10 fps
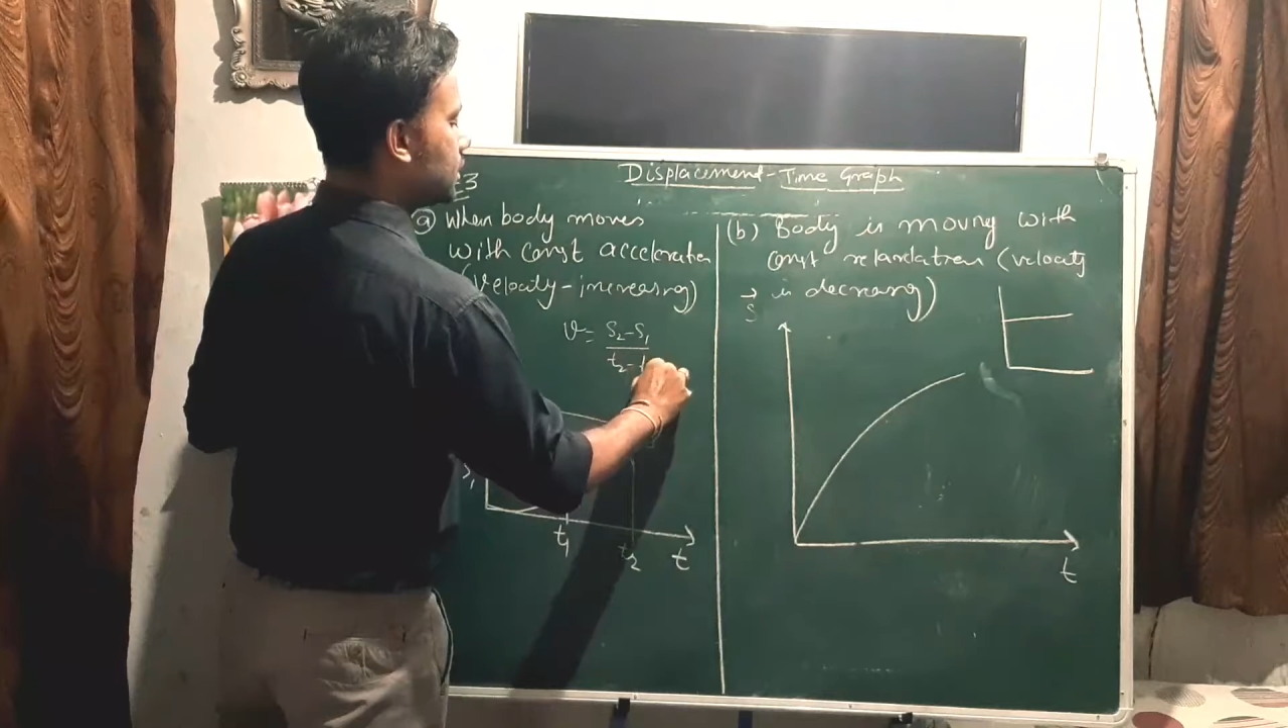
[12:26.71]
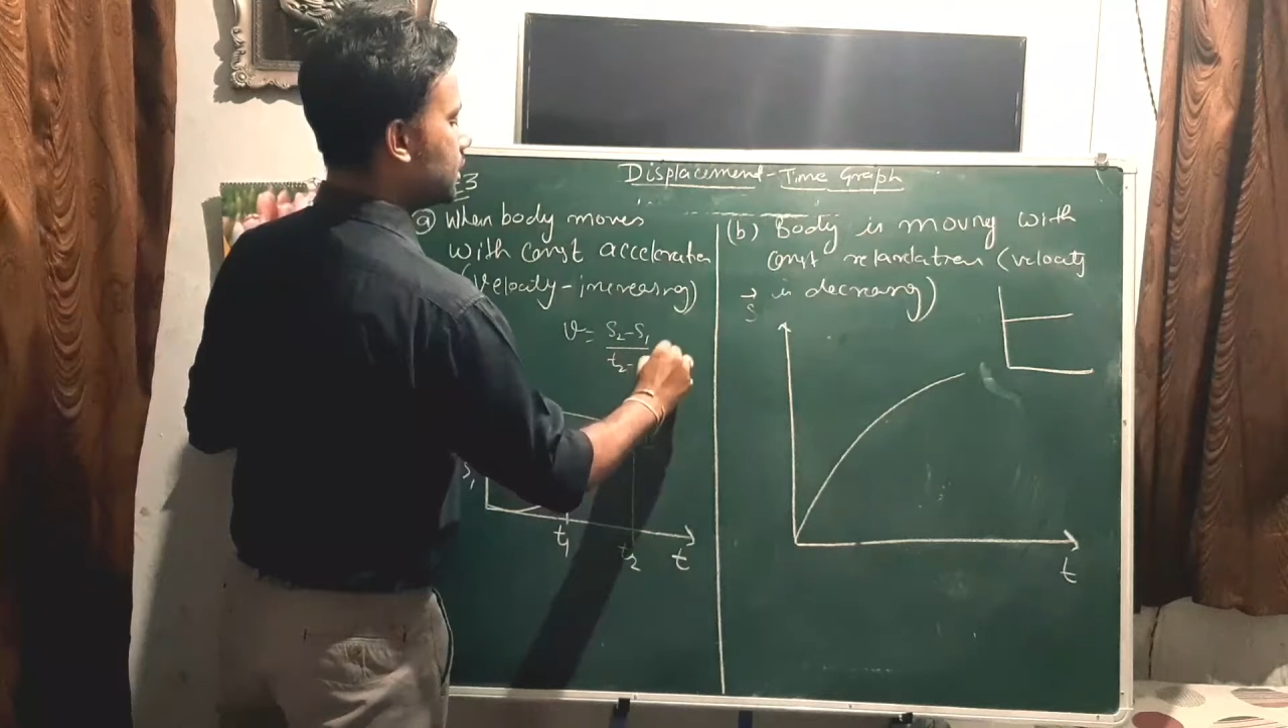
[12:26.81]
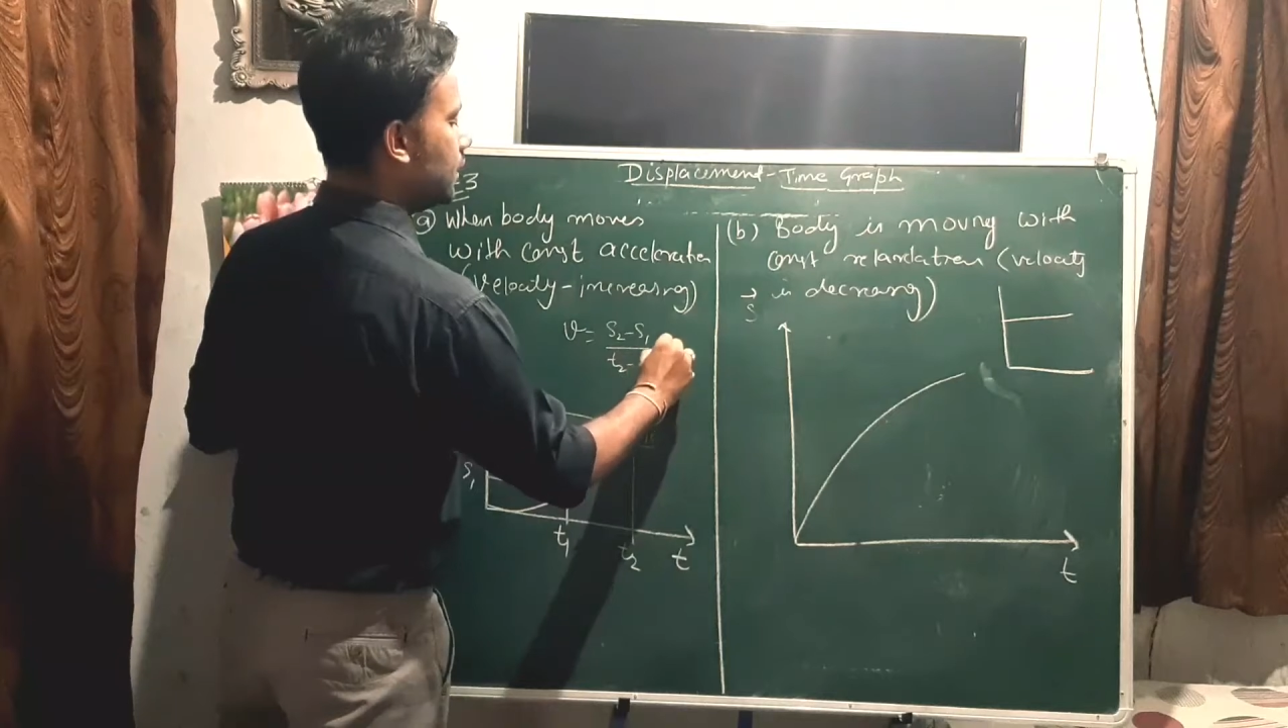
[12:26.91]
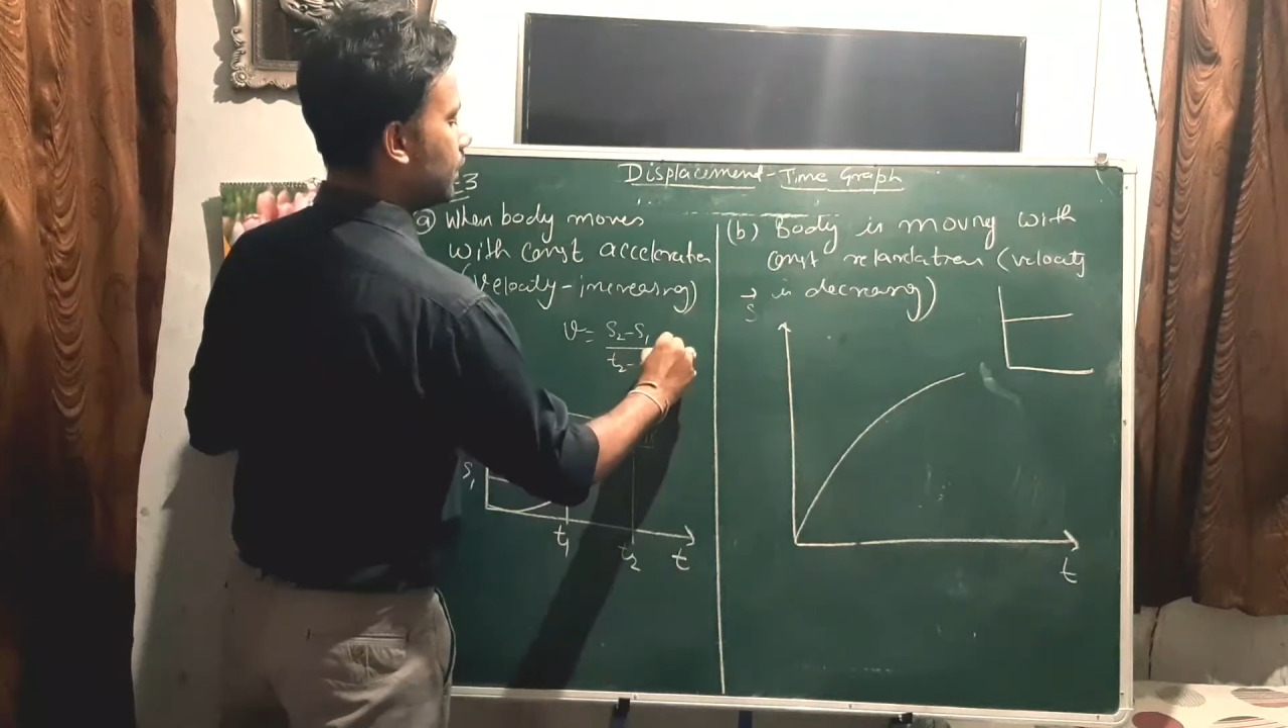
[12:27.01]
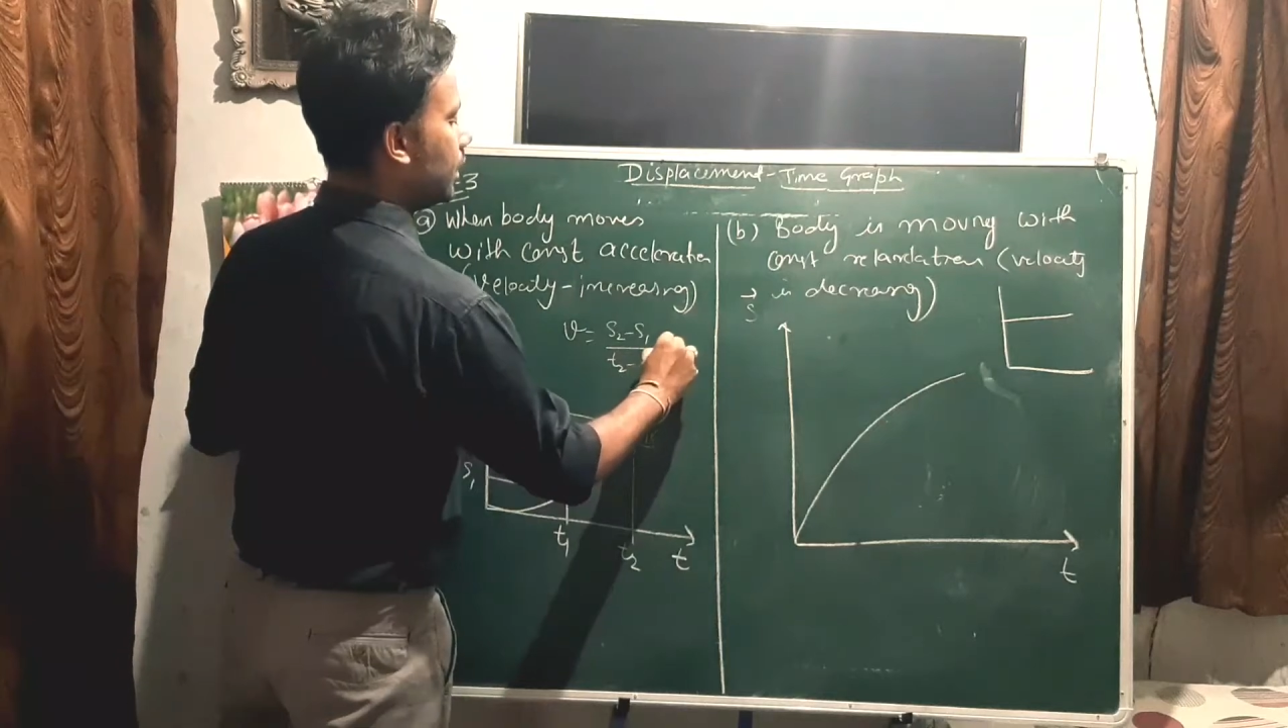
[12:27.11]

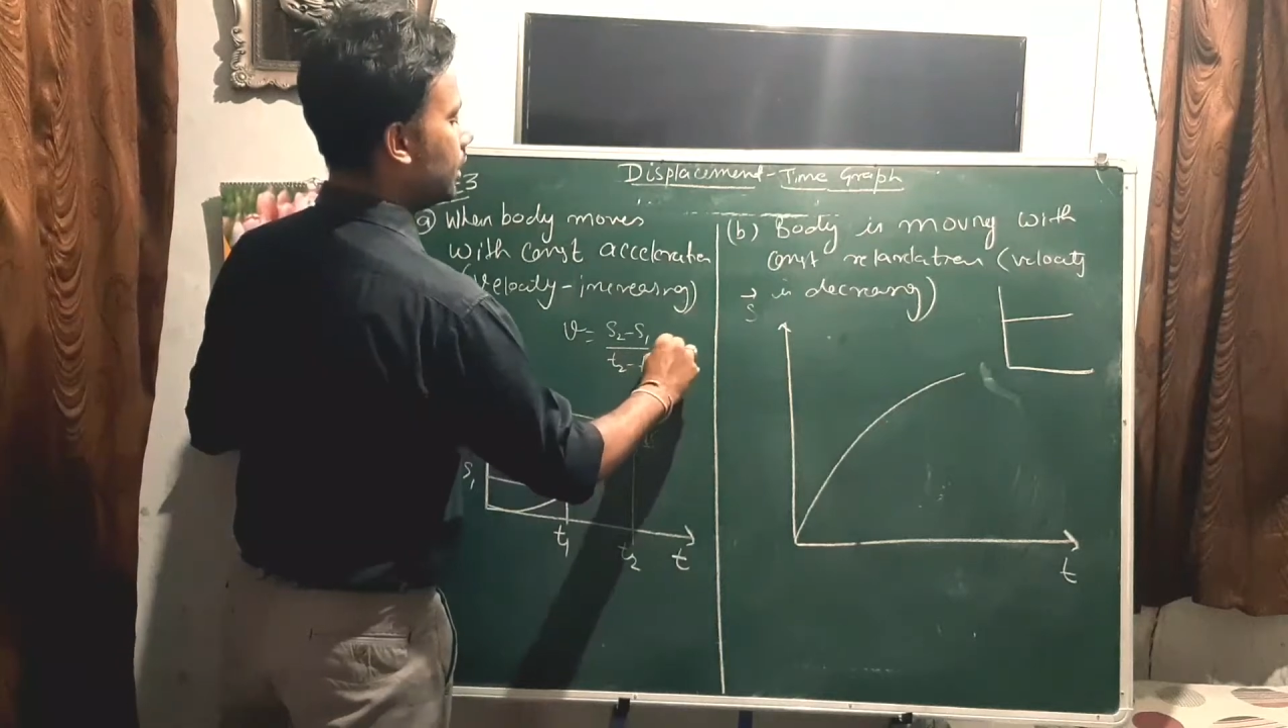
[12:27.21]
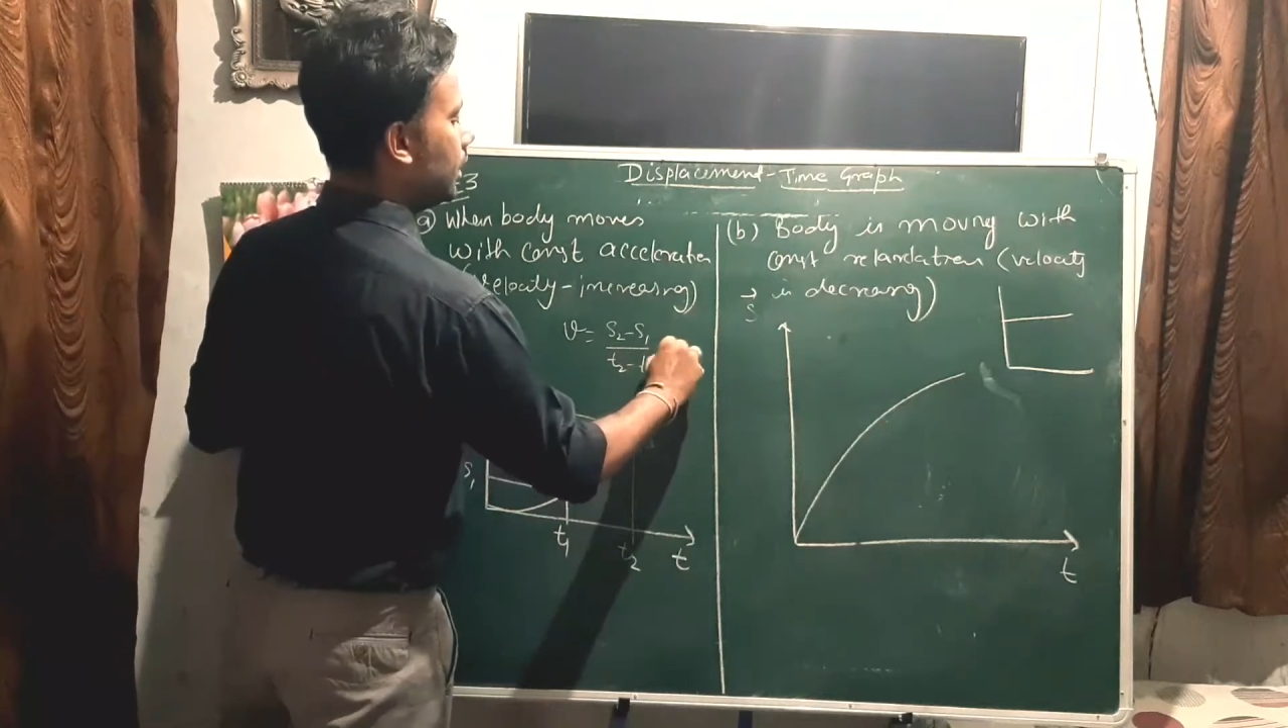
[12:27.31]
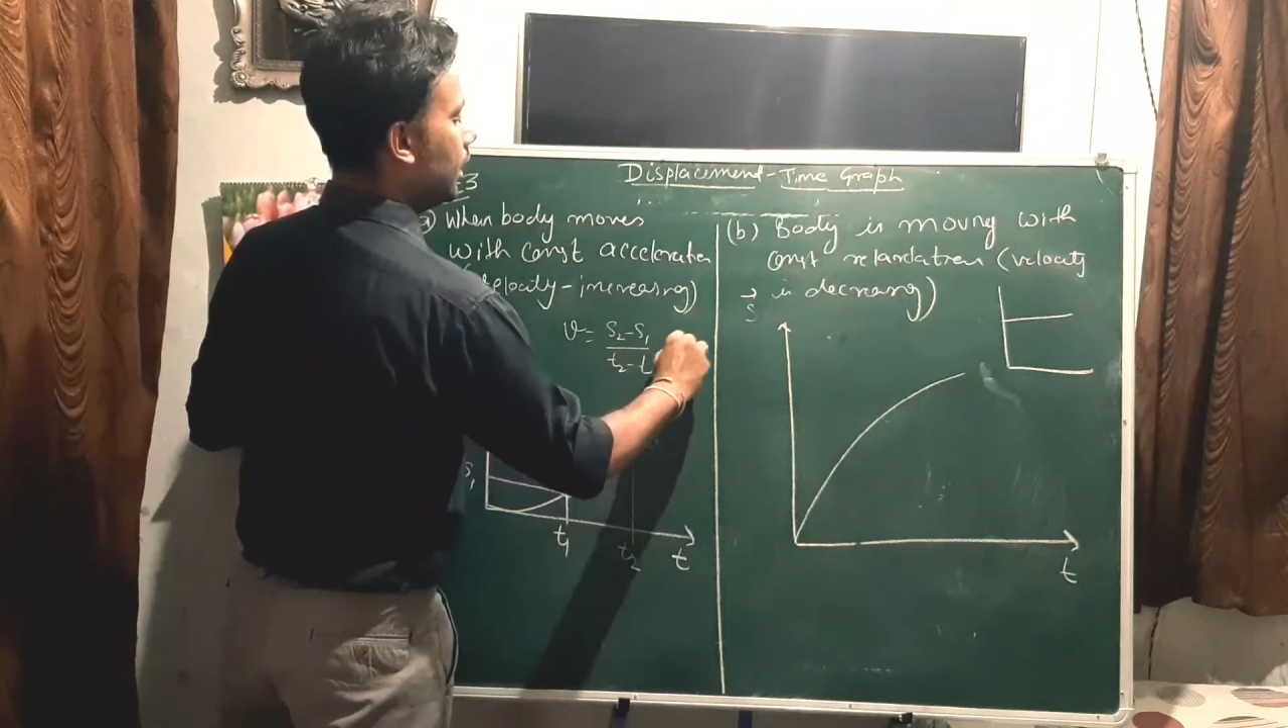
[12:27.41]
T1,